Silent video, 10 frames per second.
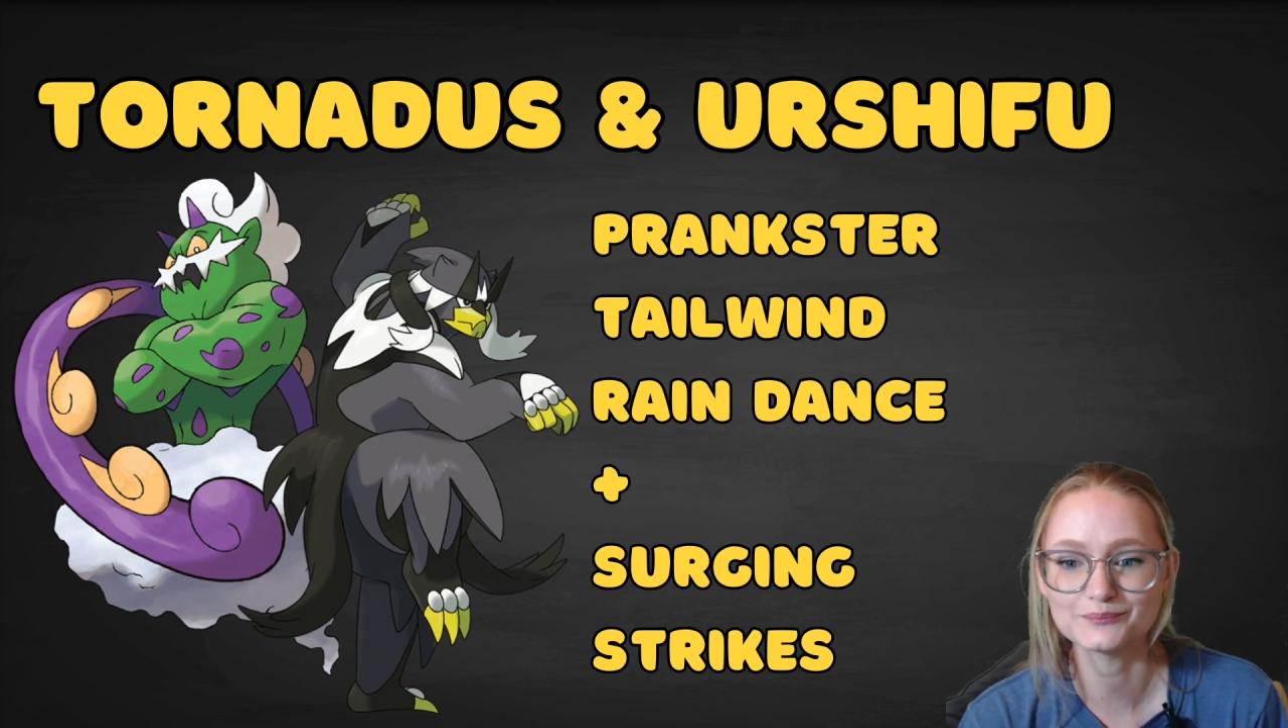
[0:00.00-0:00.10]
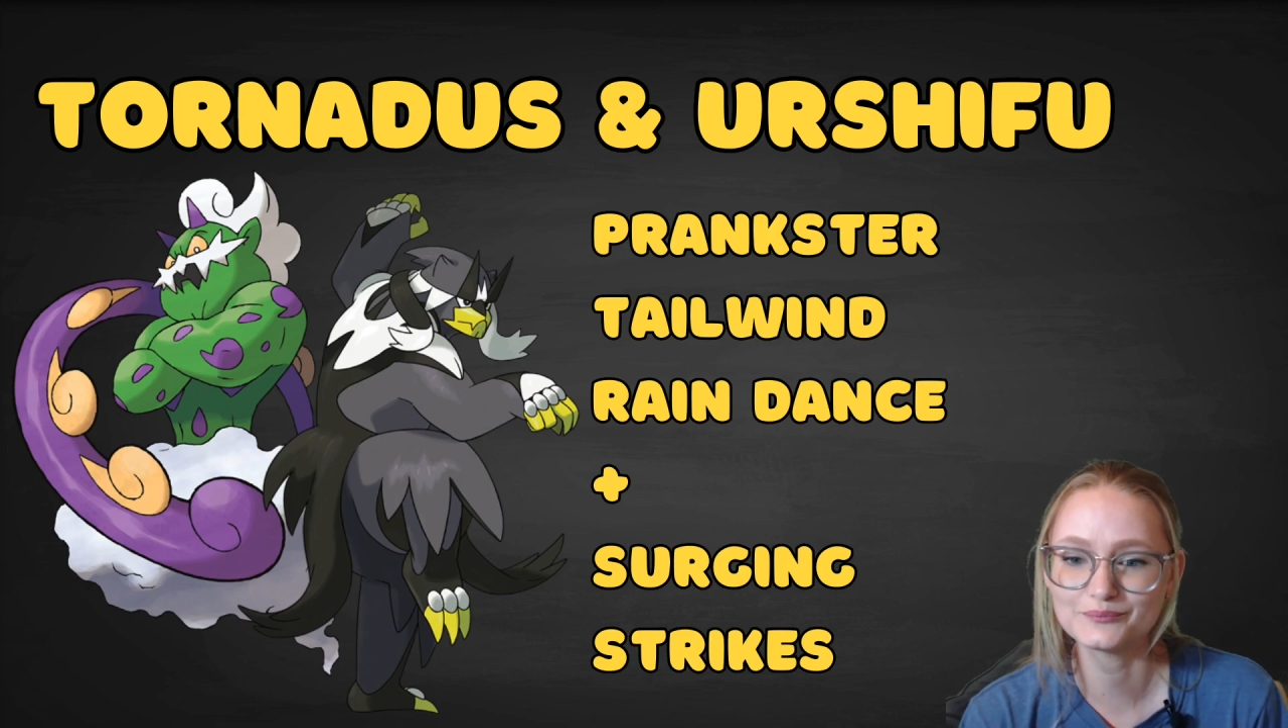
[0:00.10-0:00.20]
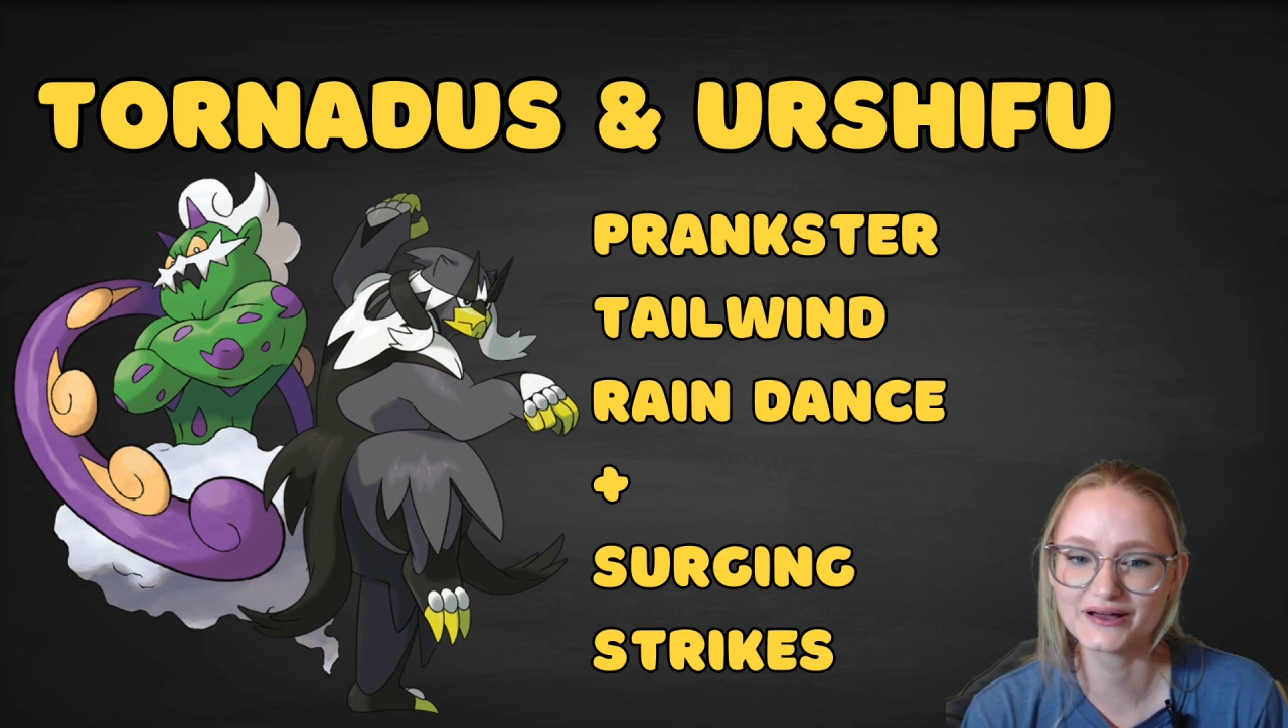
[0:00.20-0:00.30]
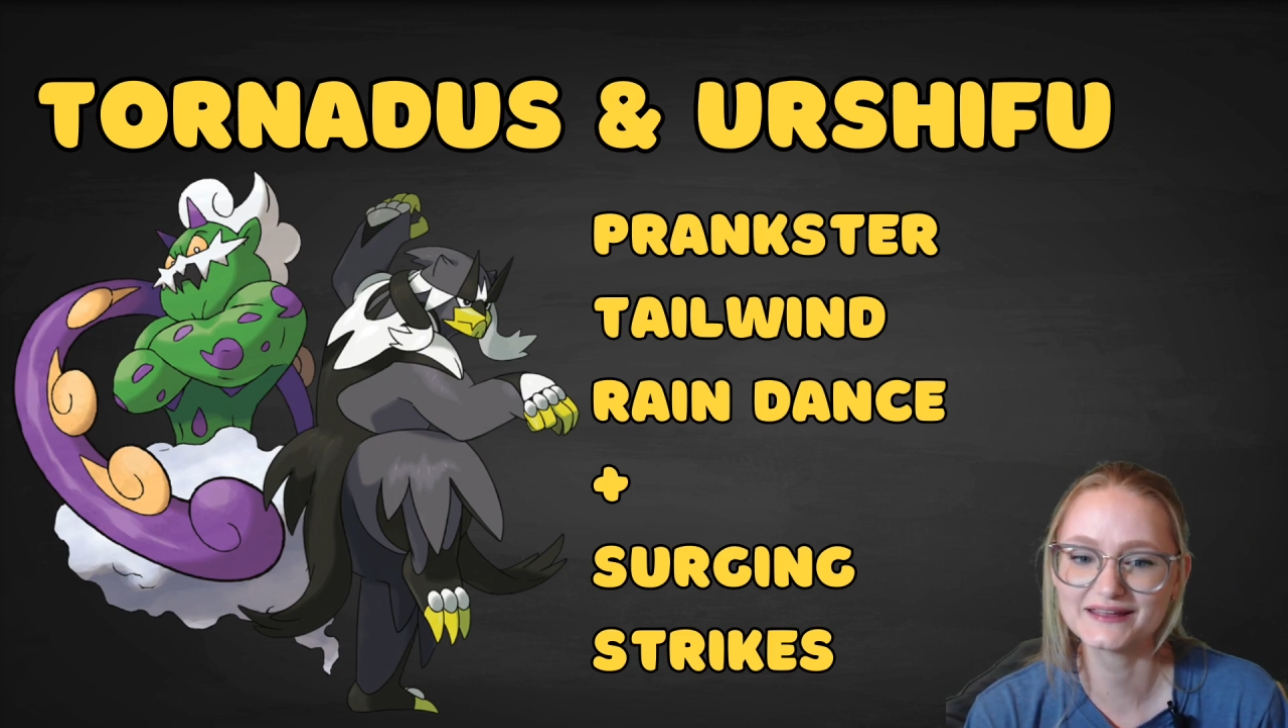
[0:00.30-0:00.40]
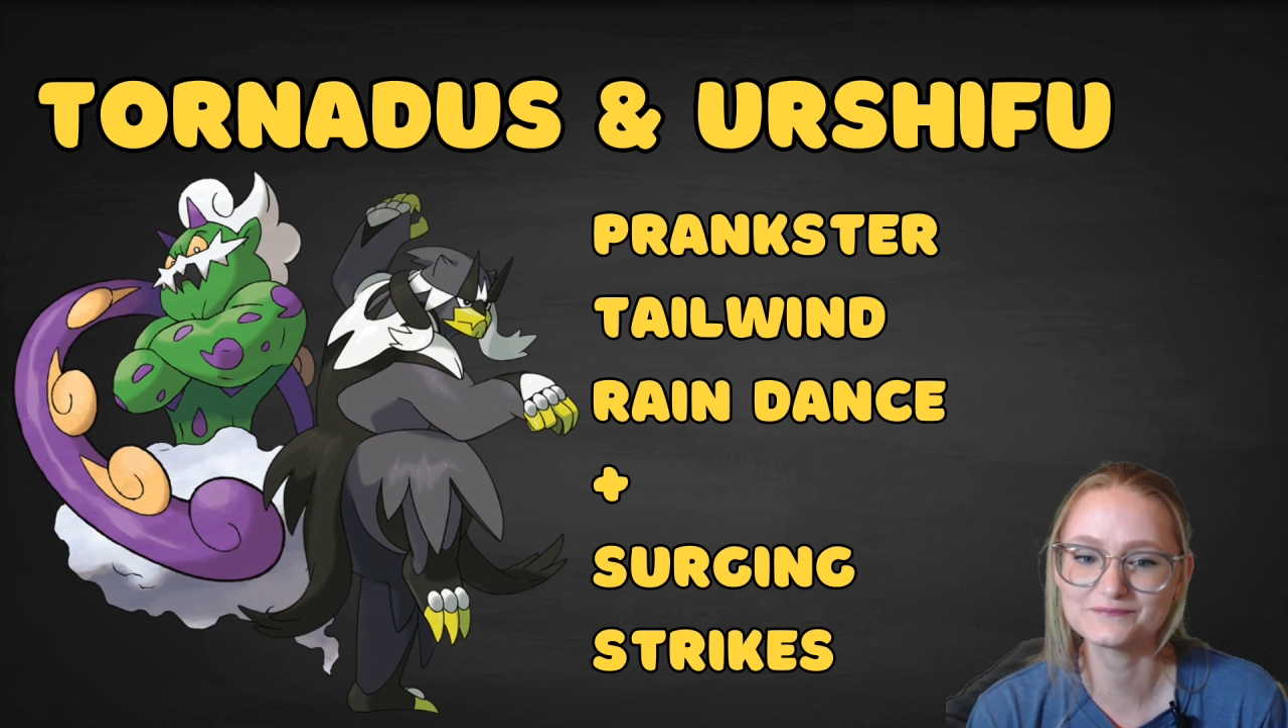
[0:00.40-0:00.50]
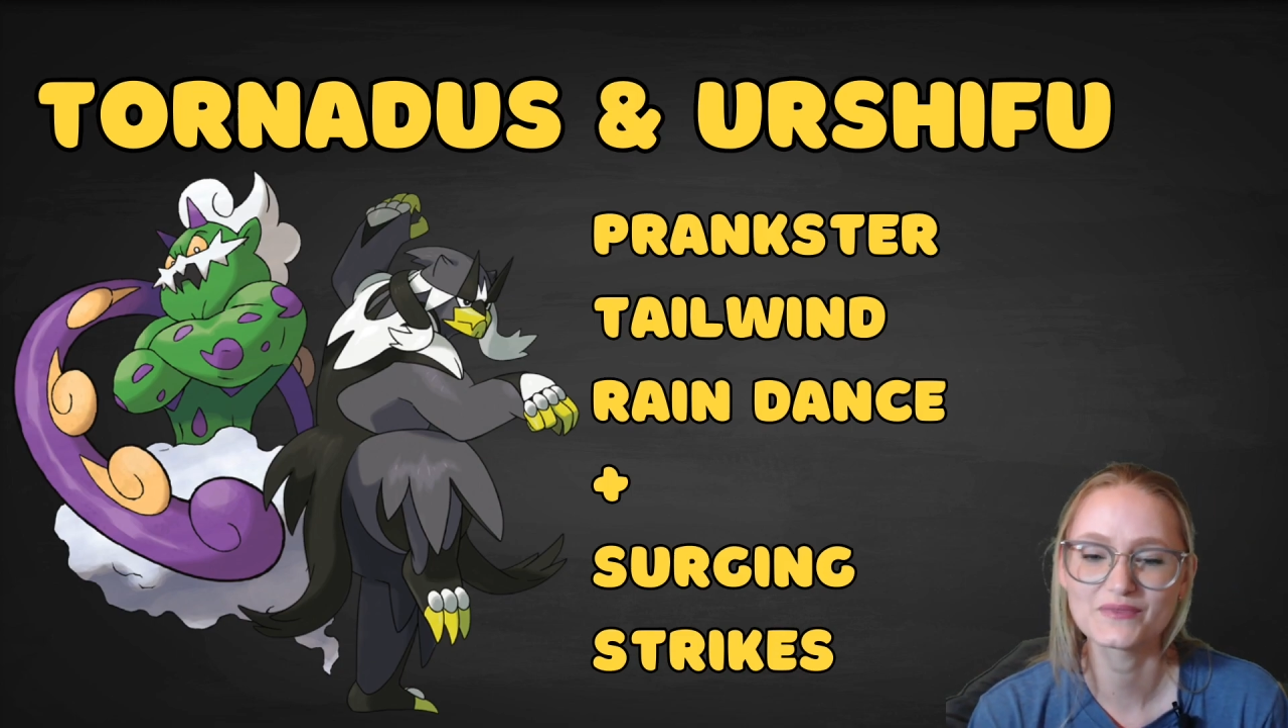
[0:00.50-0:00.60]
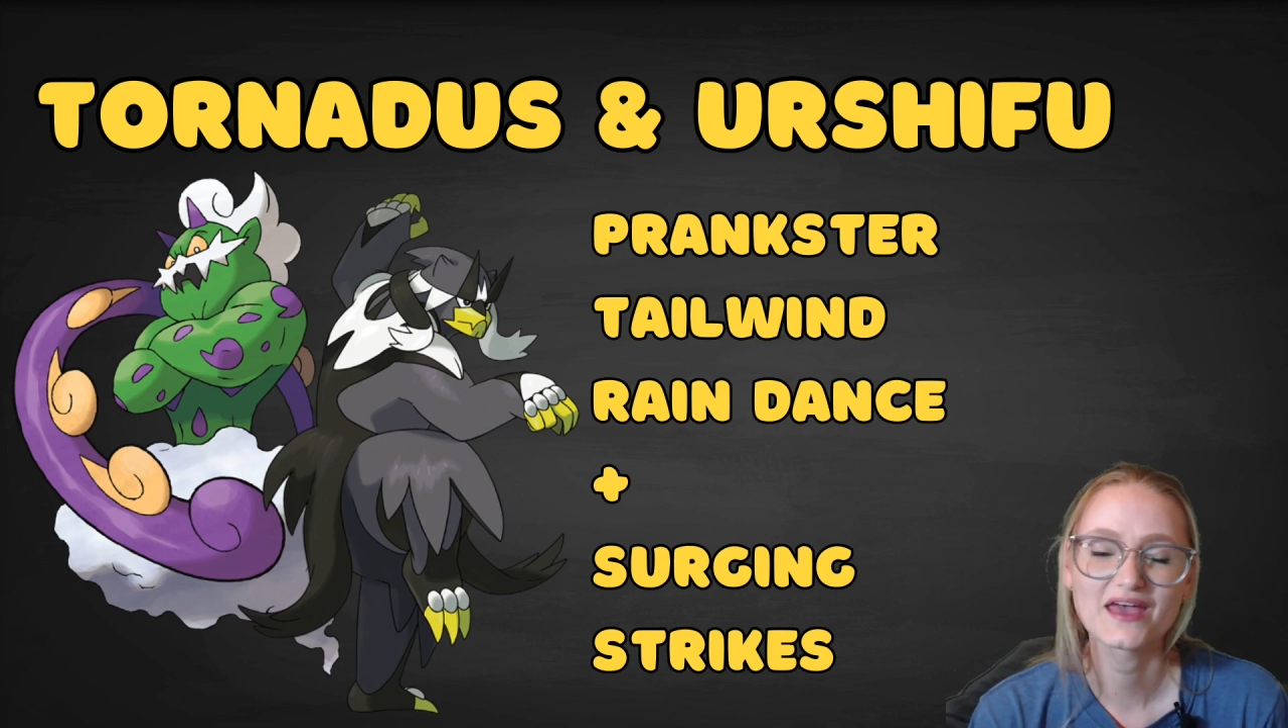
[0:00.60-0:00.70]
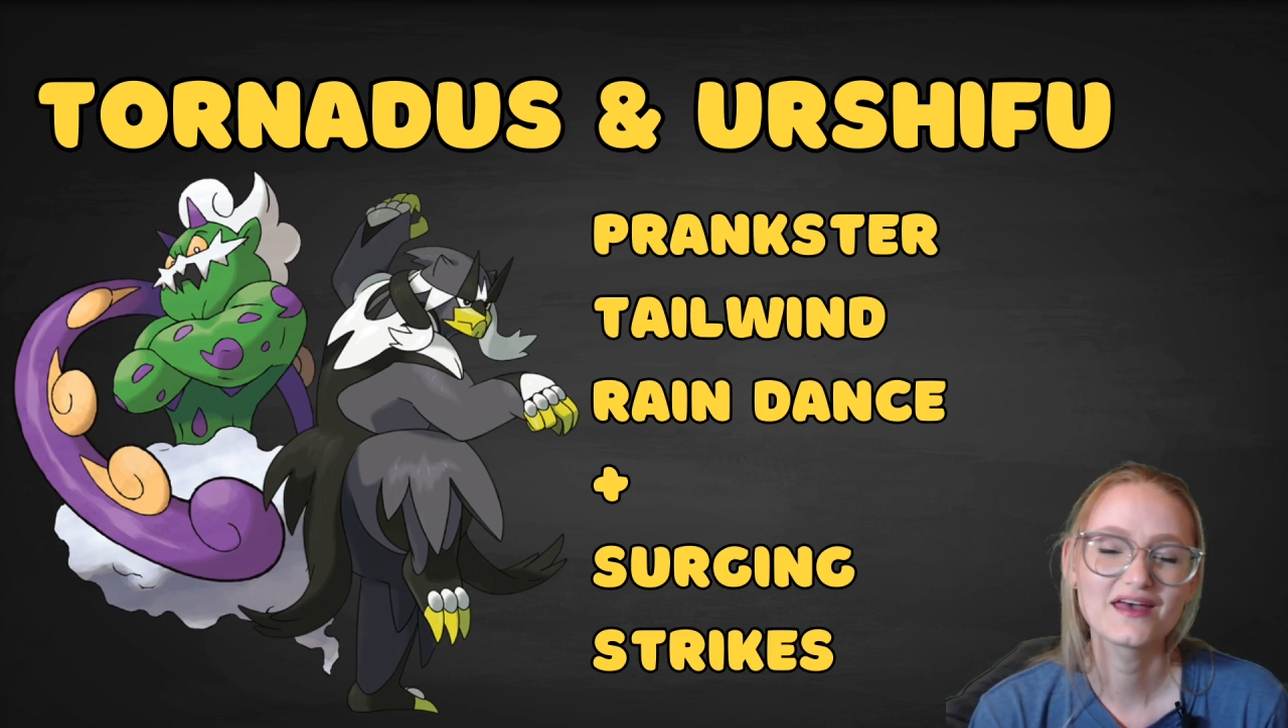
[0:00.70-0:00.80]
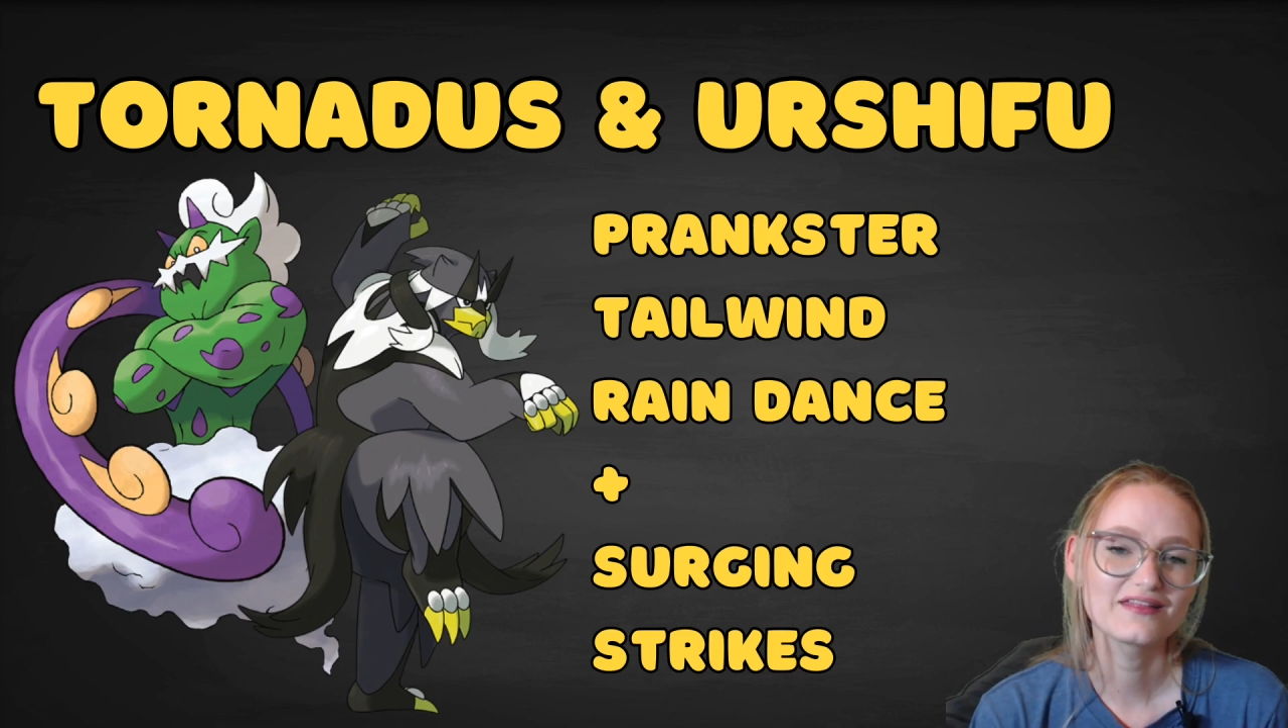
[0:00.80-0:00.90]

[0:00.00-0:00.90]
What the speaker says: But